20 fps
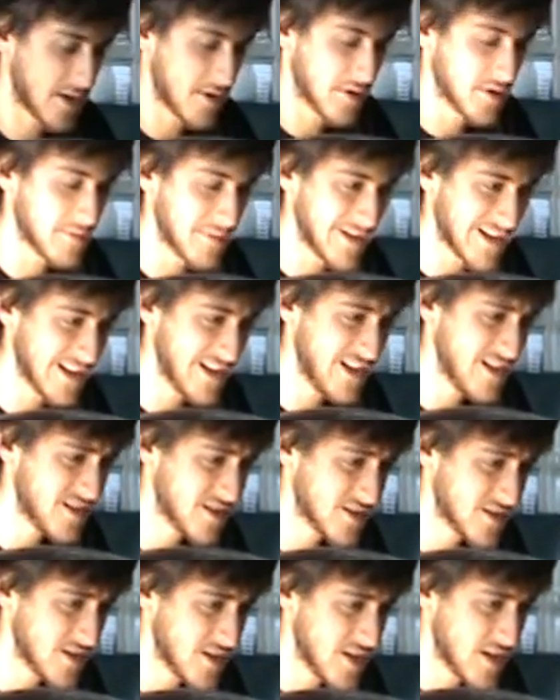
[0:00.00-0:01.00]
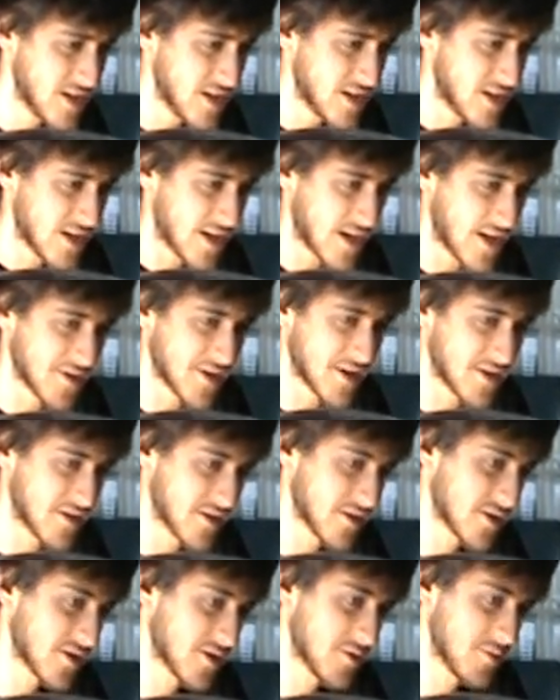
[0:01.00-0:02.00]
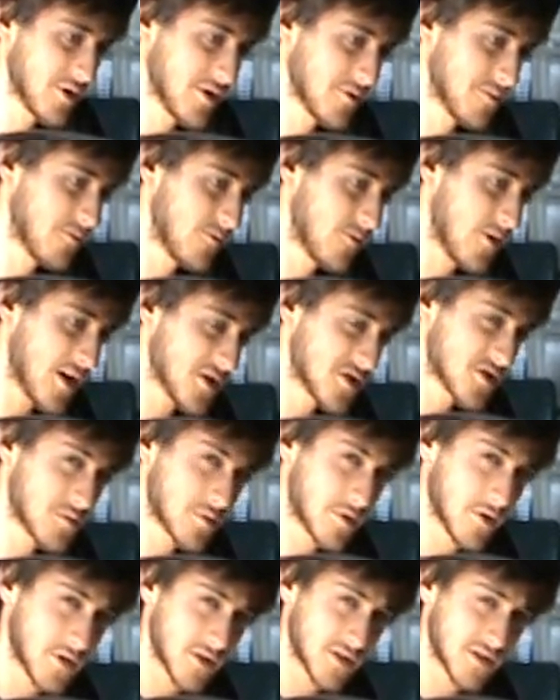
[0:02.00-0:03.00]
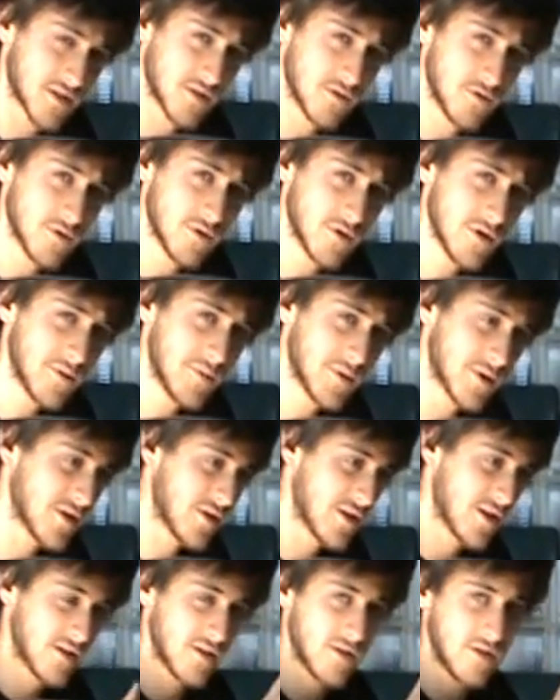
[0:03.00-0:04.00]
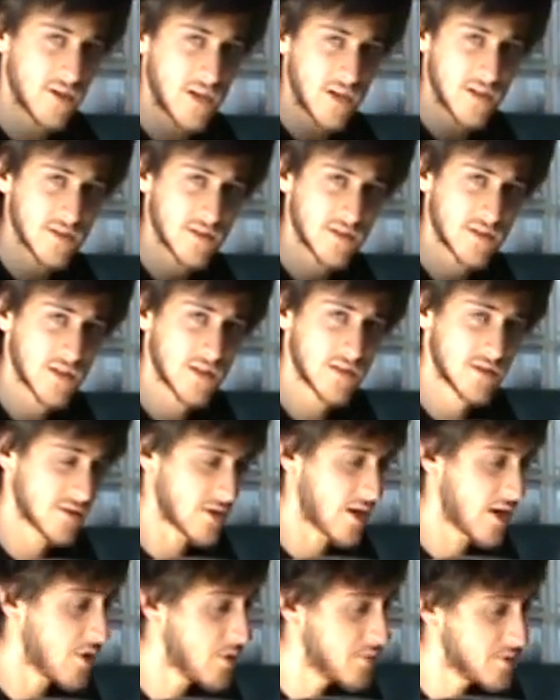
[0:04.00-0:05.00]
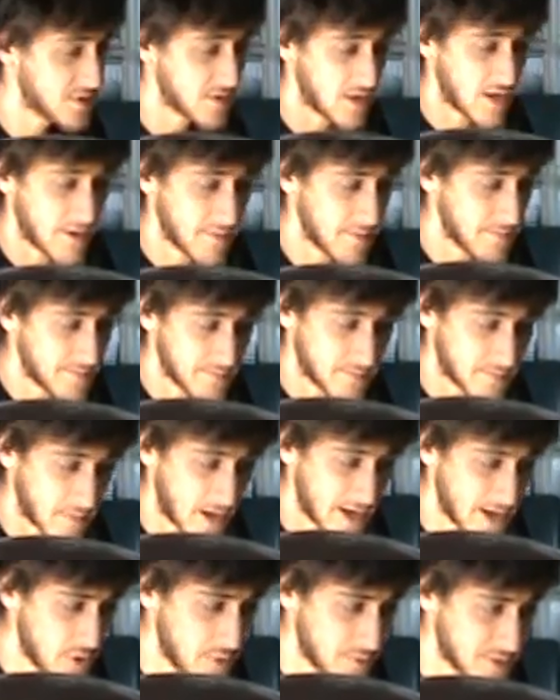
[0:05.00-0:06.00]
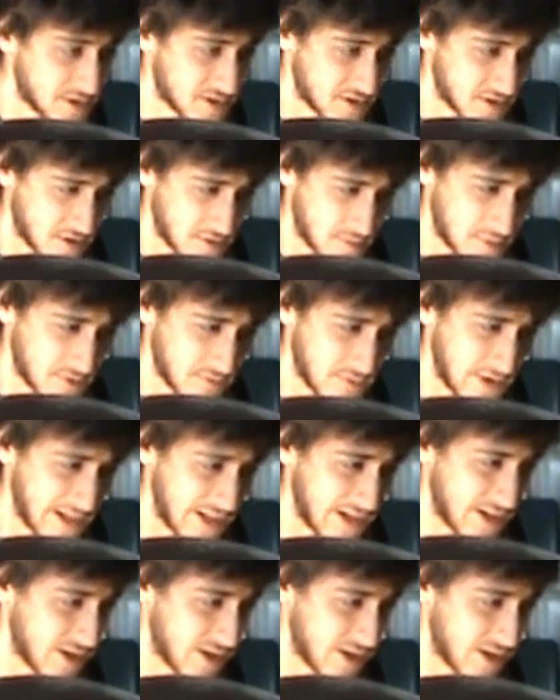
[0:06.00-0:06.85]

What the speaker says: now in the Middle East, and then they're gonna be the largest protests in Europe, and then the United States. So my hope is it's gonna be really